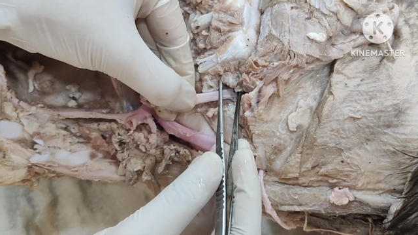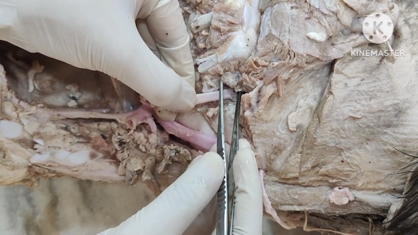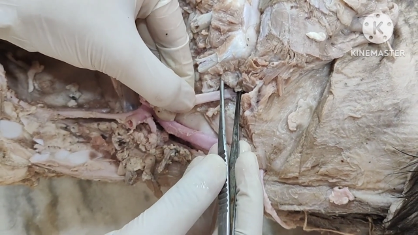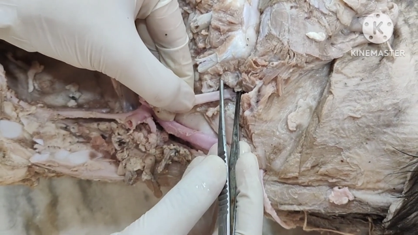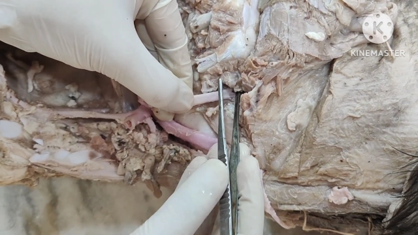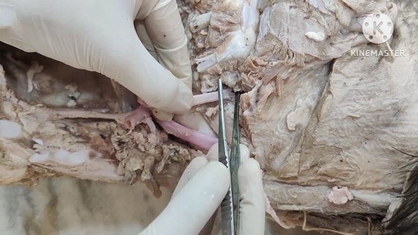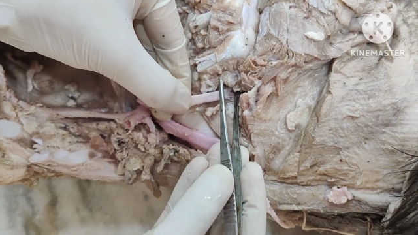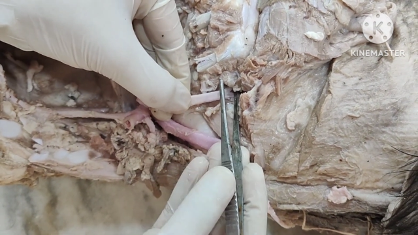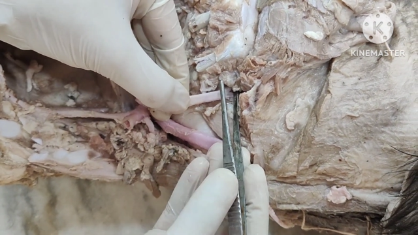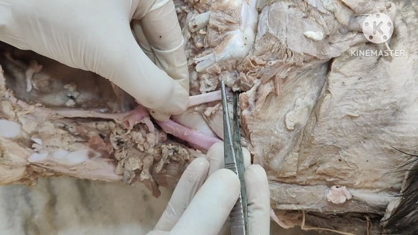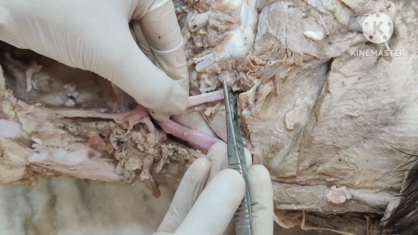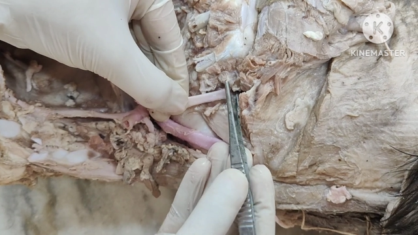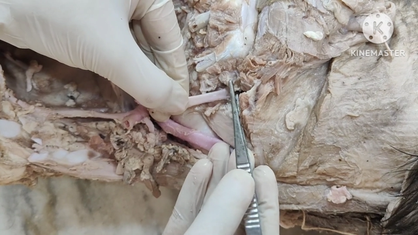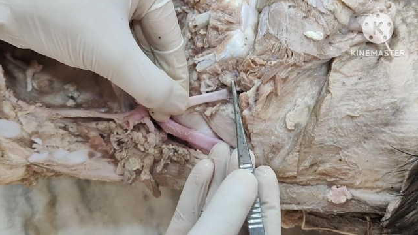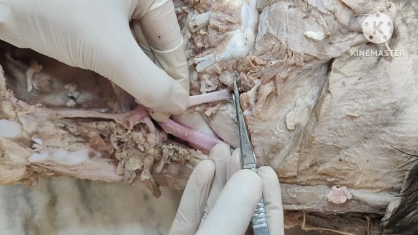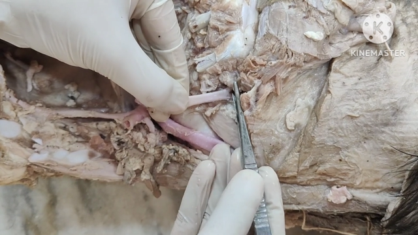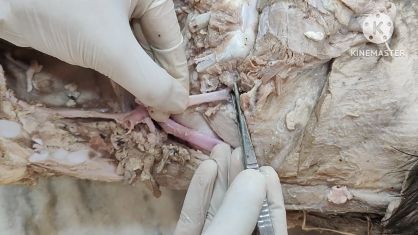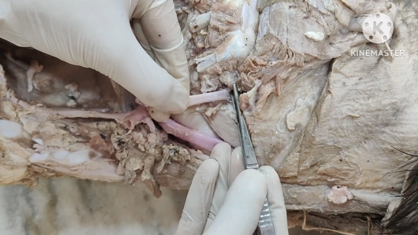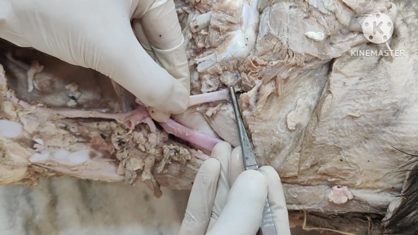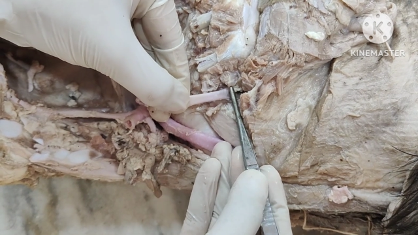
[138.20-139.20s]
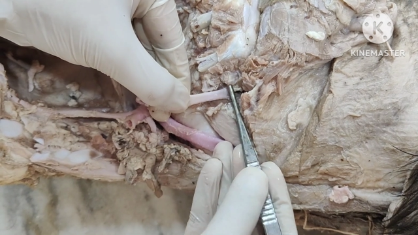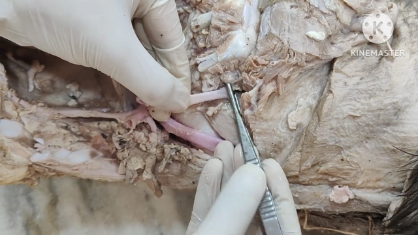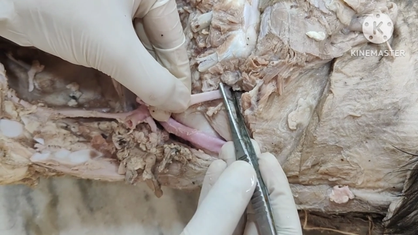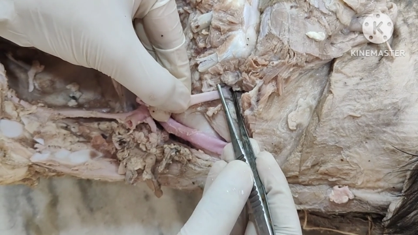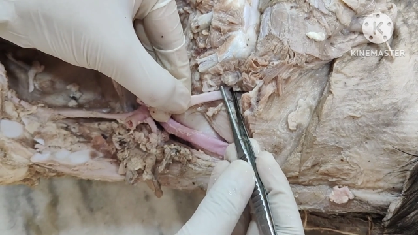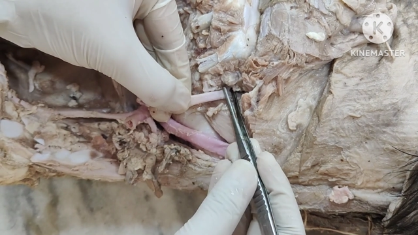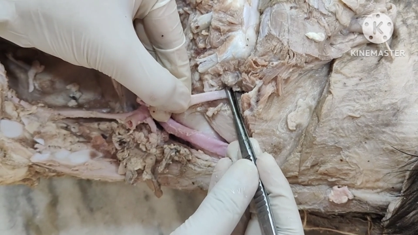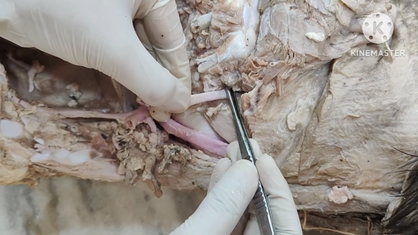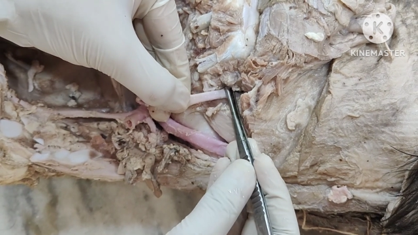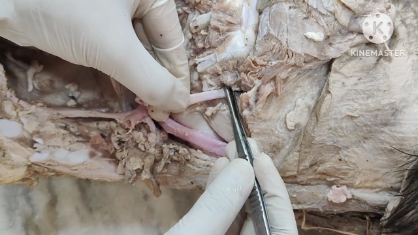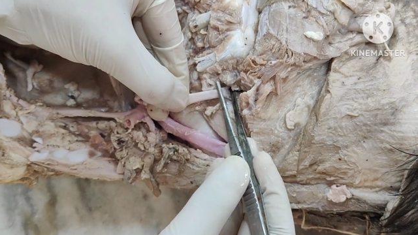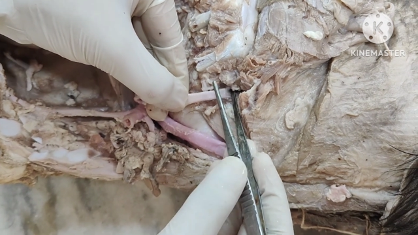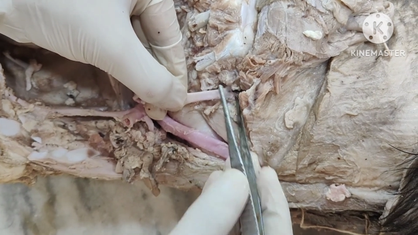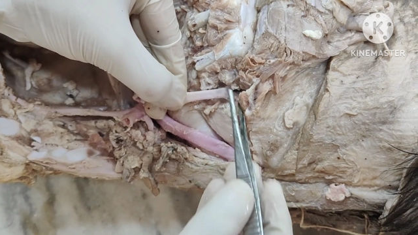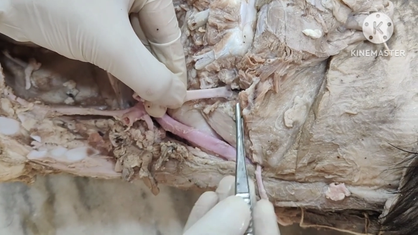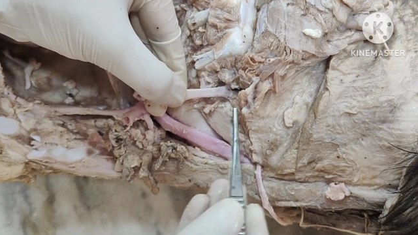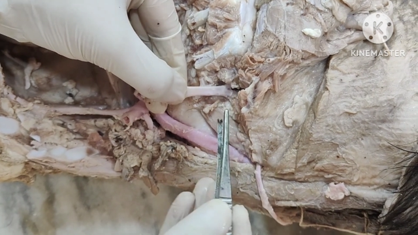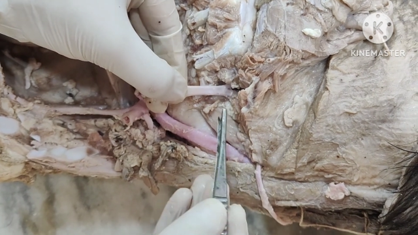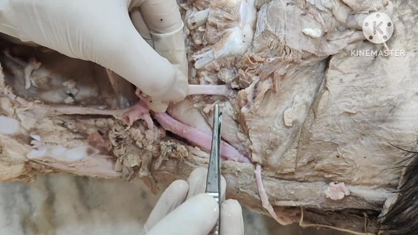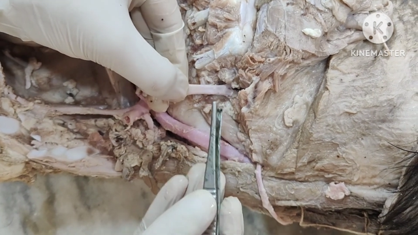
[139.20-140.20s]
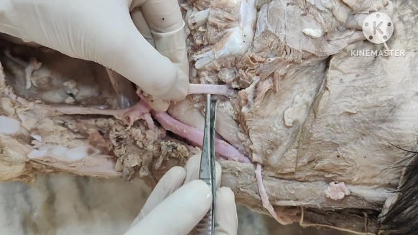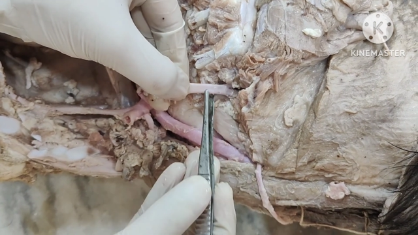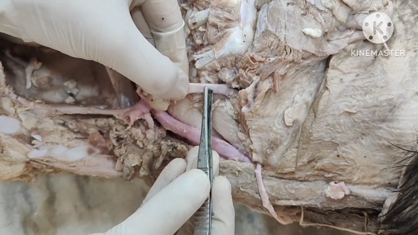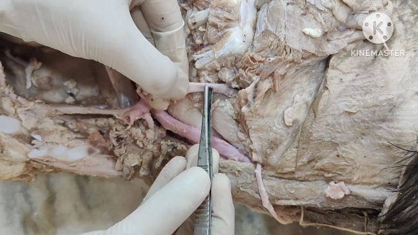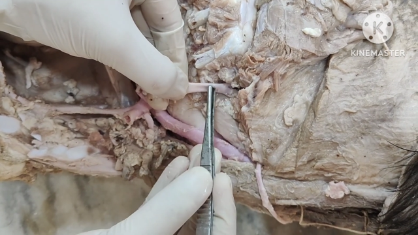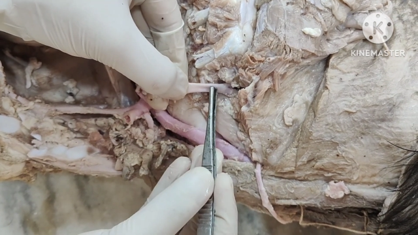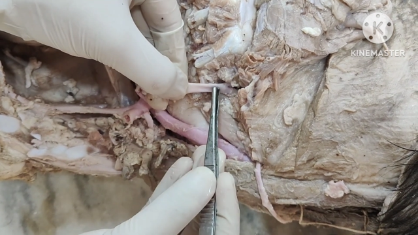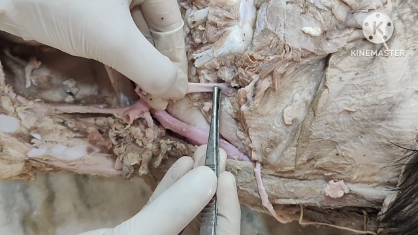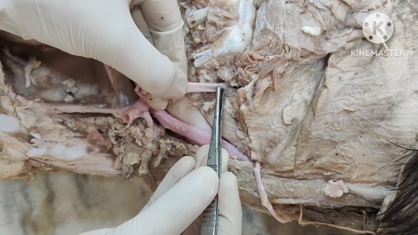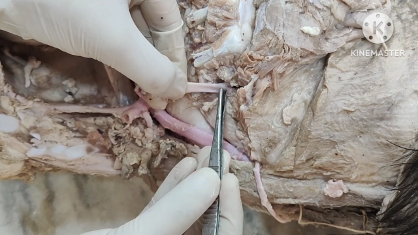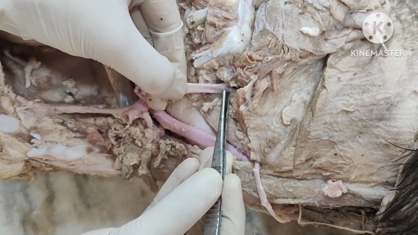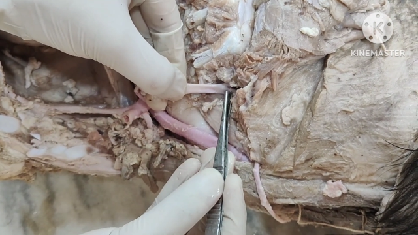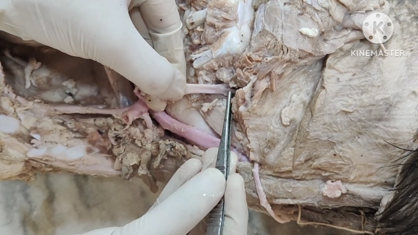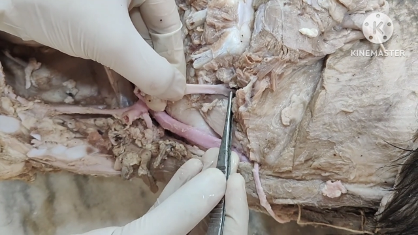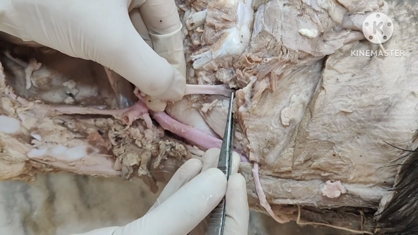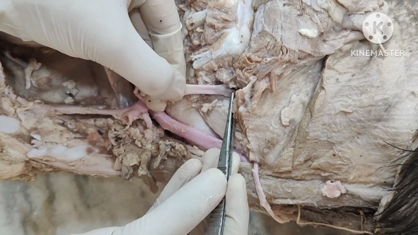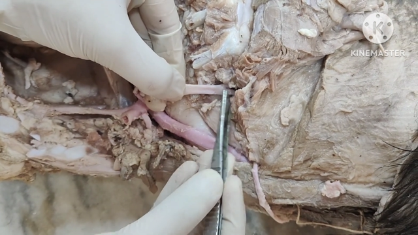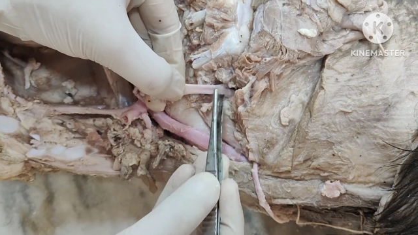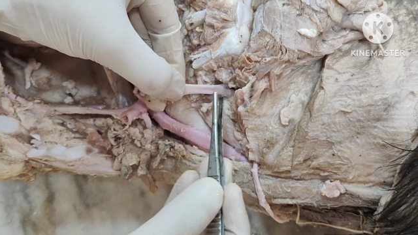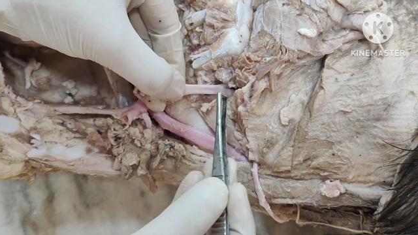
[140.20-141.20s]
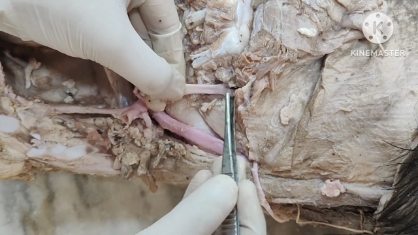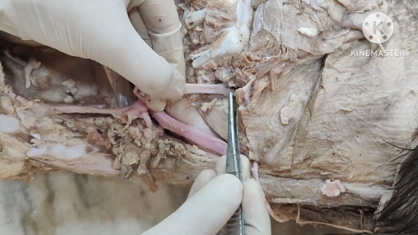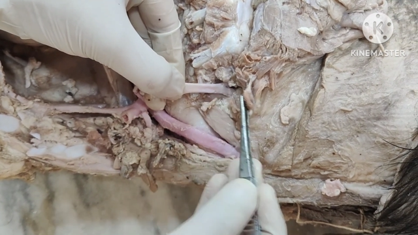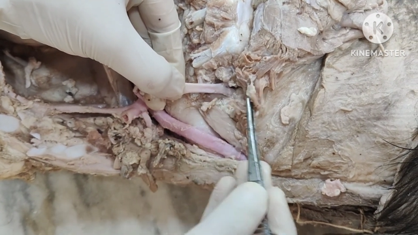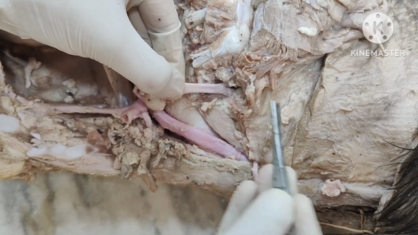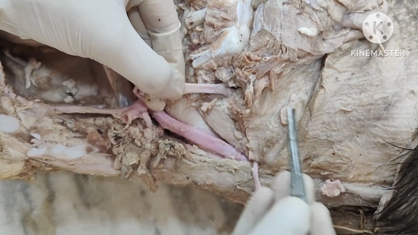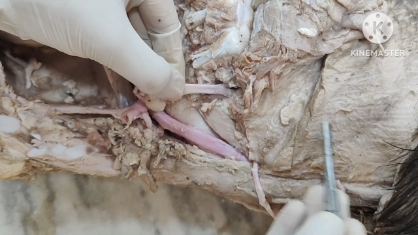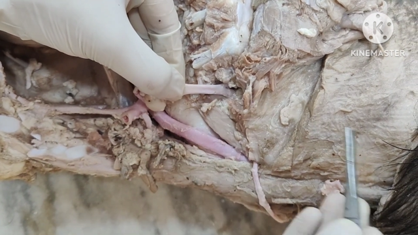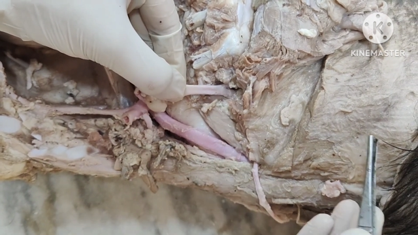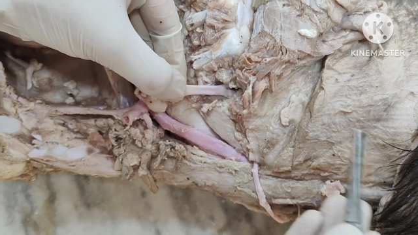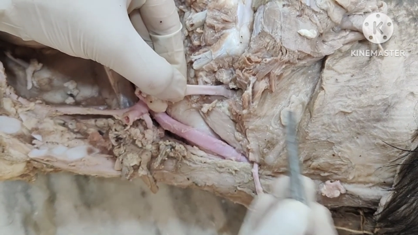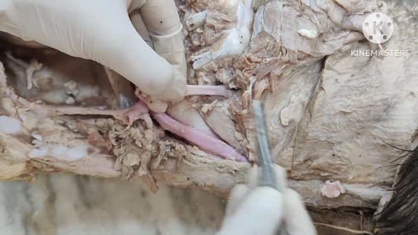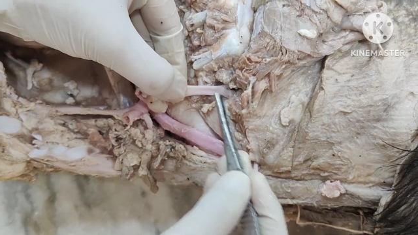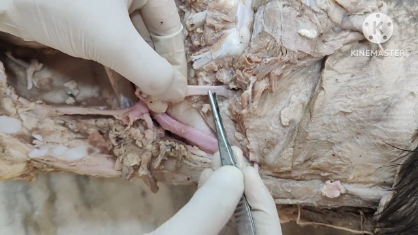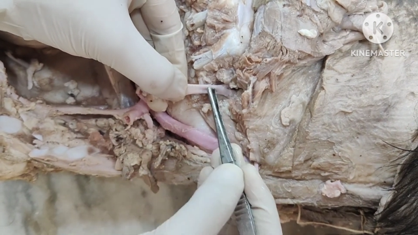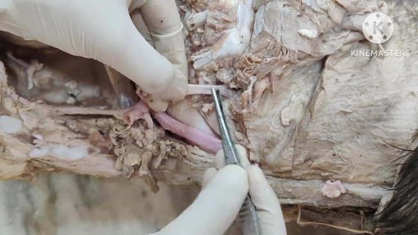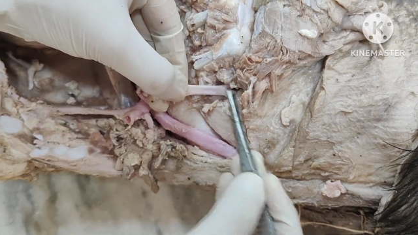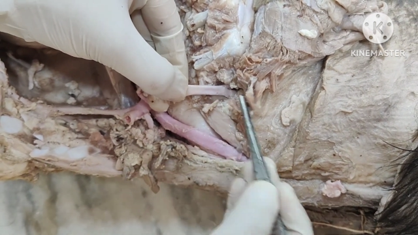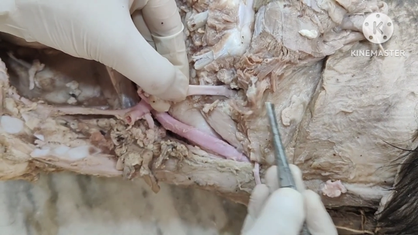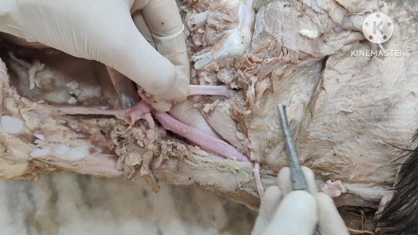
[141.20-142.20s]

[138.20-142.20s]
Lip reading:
(no speaker visible)